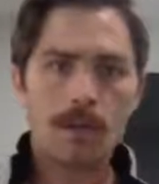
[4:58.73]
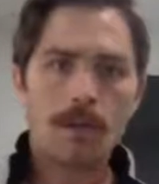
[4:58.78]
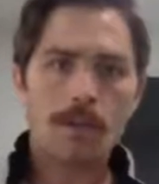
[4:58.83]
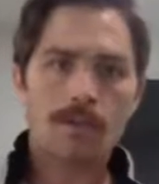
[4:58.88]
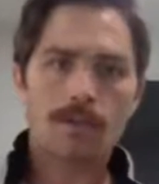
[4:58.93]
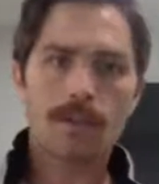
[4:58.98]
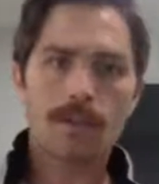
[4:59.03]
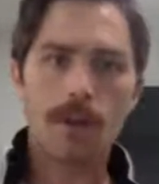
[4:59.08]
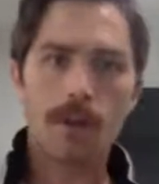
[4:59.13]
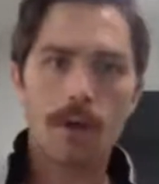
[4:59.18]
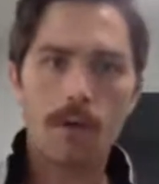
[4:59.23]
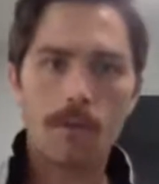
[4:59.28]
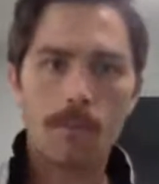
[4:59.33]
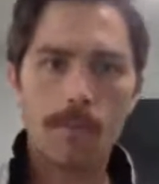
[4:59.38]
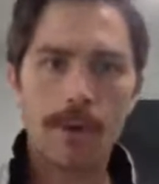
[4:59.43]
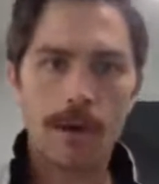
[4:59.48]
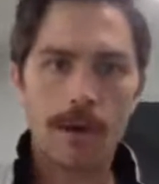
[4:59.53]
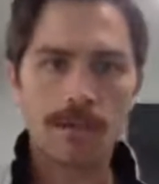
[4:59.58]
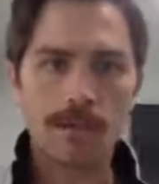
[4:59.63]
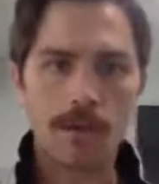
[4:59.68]
So
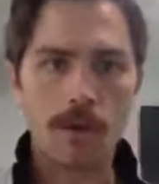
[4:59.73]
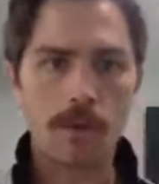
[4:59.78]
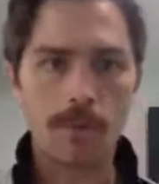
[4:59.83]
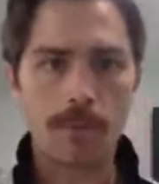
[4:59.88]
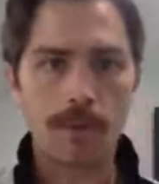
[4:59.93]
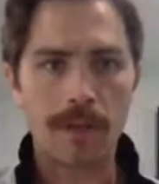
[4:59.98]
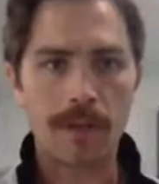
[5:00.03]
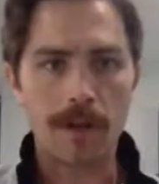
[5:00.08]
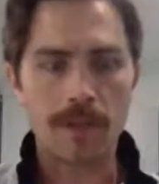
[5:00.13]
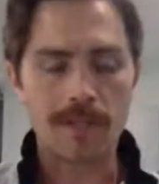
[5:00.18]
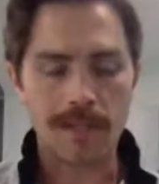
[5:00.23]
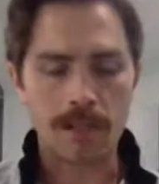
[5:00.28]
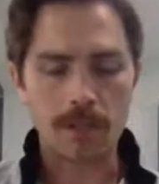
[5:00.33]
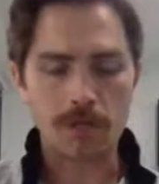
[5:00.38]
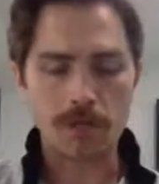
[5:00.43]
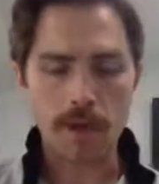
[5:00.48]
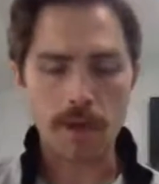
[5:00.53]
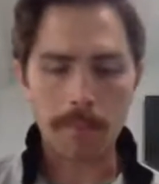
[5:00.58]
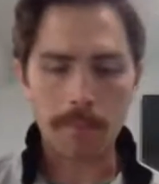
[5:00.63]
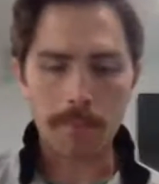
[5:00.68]
baritone players and
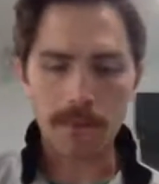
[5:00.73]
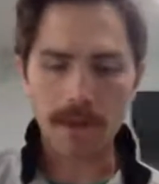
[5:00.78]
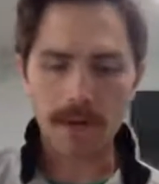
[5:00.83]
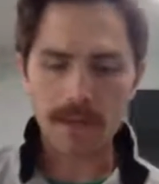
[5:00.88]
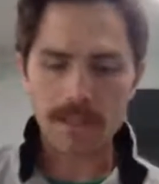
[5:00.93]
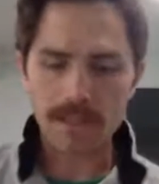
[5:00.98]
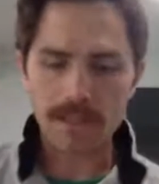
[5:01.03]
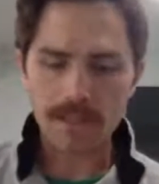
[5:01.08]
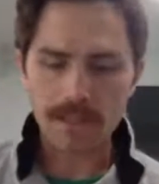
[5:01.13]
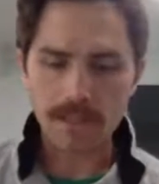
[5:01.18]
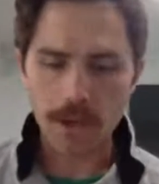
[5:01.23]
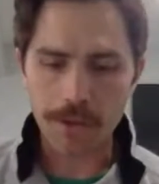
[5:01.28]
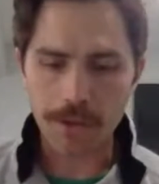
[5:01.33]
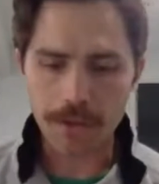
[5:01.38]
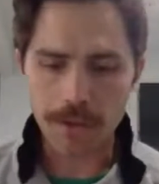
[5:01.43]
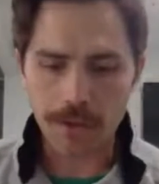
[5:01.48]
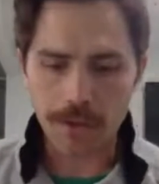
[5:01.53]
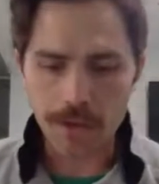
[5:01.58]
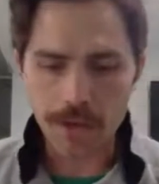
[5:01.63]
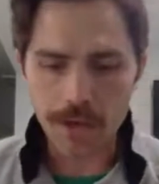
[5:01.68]
trumpet players, let's go
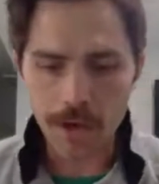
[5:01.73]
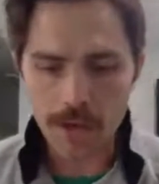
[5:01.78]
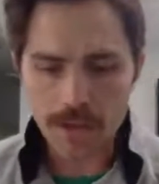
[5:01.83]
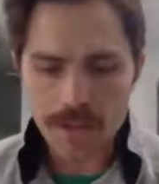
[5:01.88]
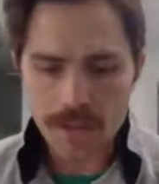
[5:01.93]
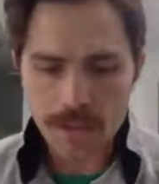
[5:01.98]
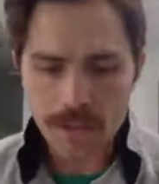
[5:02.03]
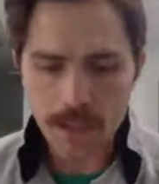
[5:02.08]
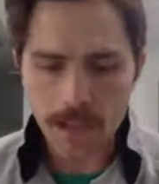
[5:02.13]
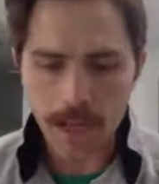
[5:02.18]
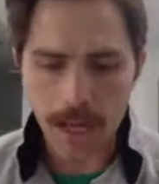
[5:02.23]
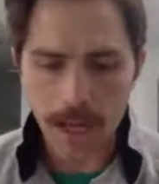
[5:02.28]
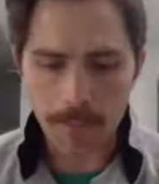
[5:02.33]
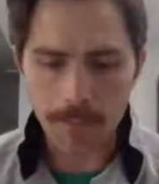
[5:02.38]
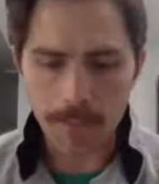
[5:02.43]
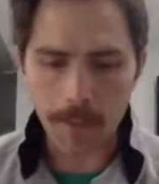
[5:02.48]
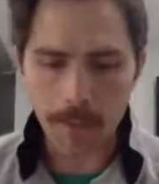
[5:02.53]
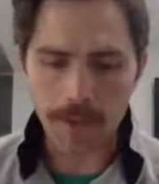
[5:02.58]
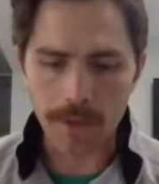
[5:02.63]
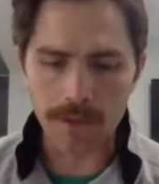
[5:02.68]
through your notes. I'm
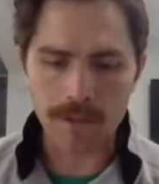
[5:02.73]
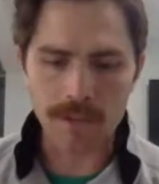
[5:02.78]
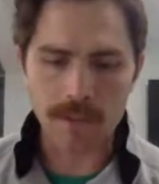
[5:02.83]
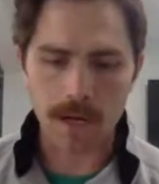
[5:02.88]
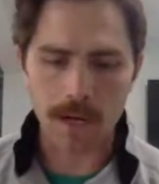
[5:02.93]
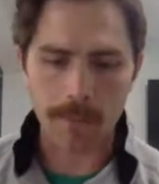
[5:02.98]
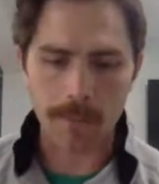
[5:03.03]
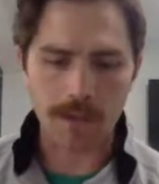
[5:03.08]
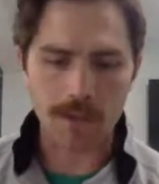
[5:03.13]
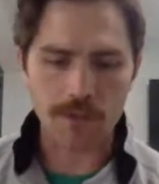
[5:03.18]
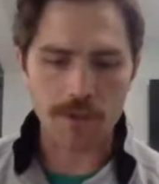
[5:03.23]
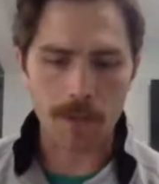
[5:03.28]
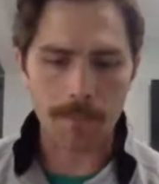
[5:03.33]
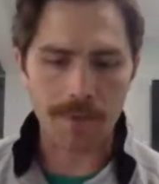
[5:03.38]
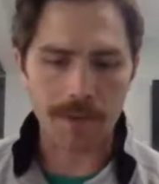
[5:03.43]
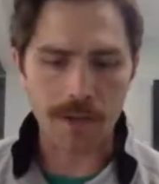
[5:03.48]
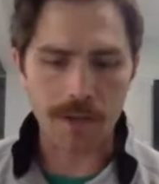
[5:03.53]
going to talk about trumpet